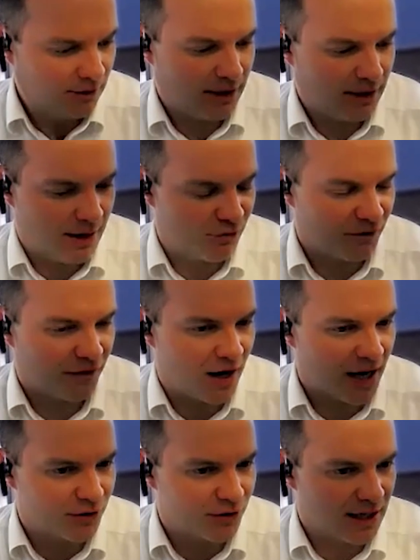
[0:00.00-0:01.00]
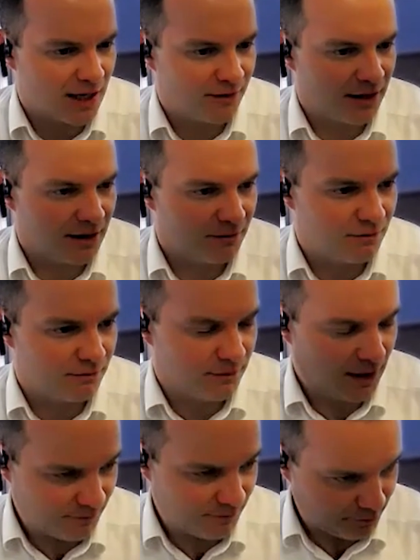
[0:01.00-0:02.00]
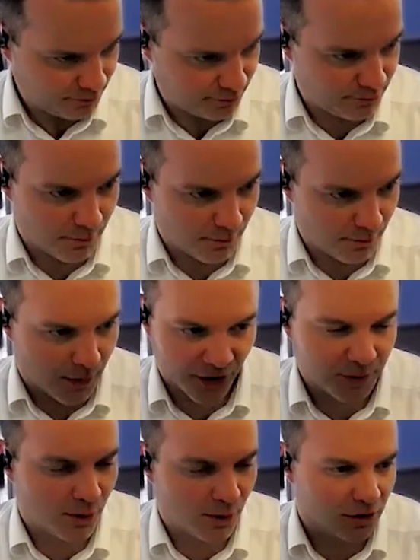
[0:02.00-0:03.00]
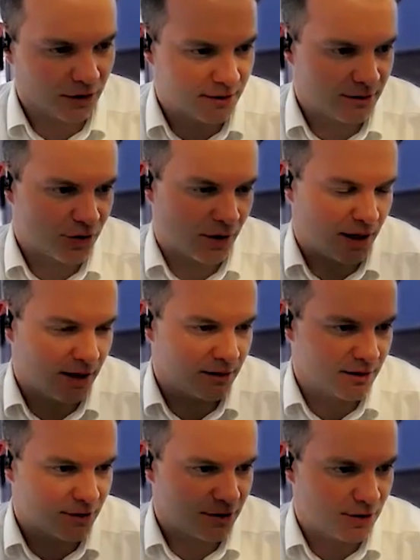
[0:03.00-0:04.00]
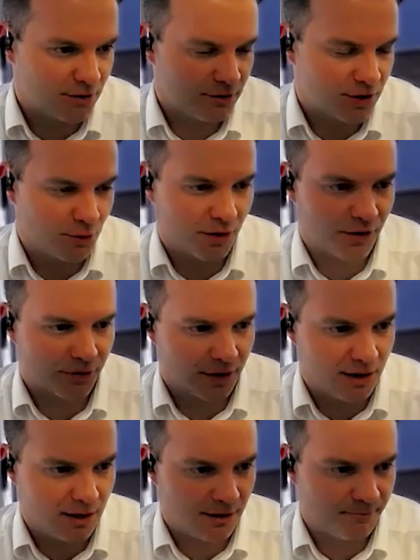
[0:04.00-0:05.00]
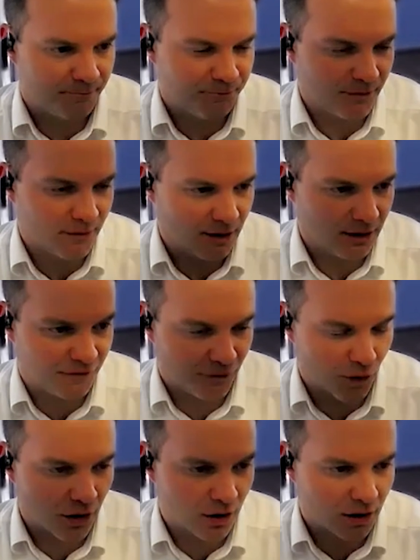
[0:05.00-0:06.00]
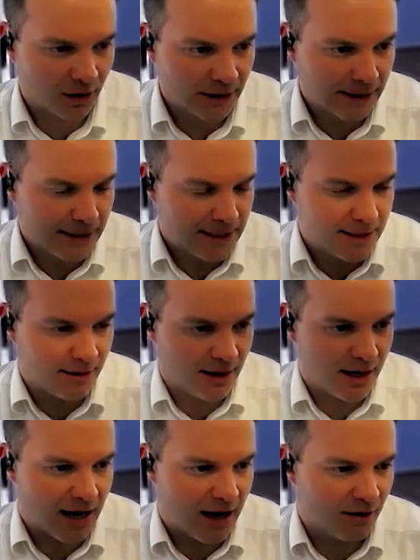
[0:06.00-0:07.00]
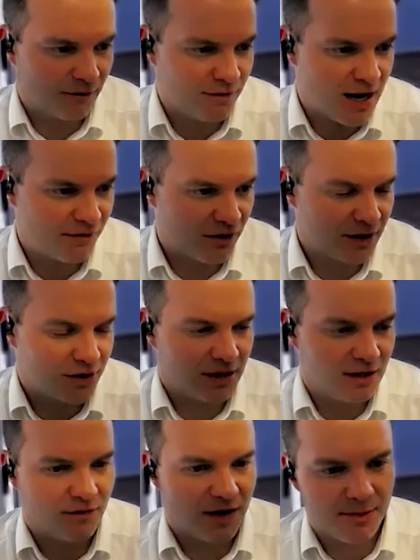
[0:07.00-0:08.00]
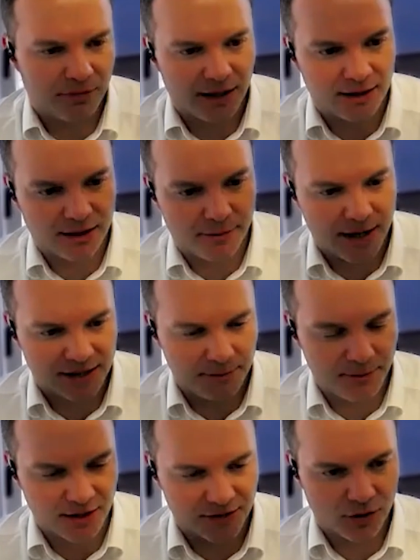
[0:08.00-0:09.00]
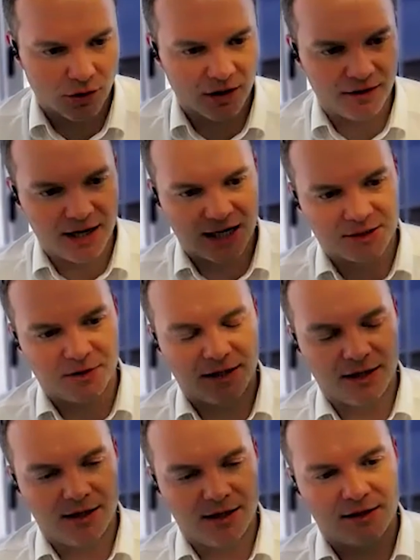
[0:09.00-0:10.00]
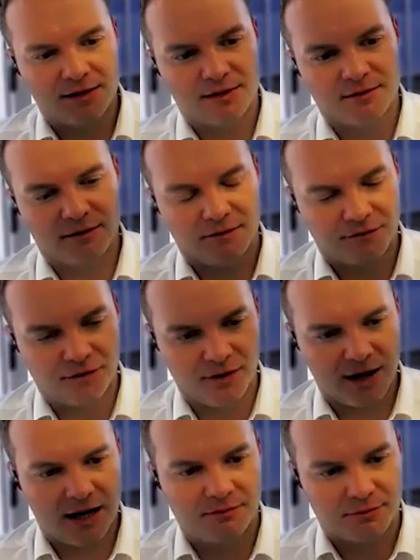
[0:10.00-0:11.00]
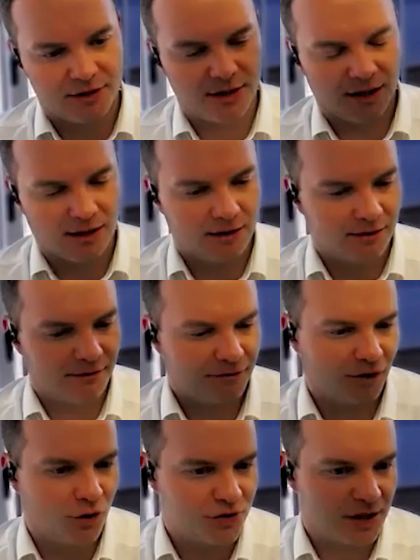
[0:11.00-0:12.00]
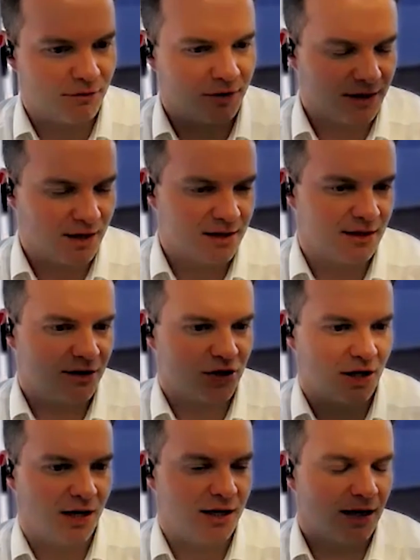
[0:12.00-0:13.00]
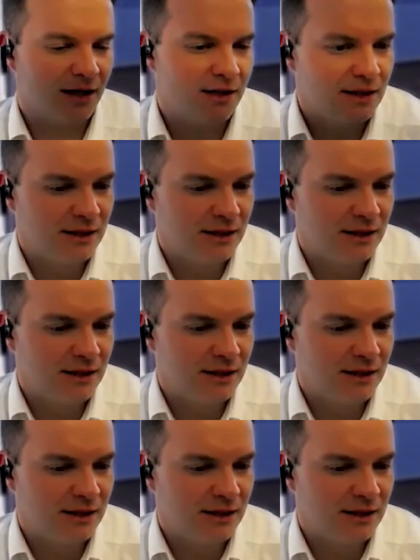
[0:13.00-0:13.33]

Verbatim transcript: uh, refinery, and they, they mothballed trains two and three and four. They have never achieved nameplate capacity because all of the expertise for that particular flow sheet resides in China,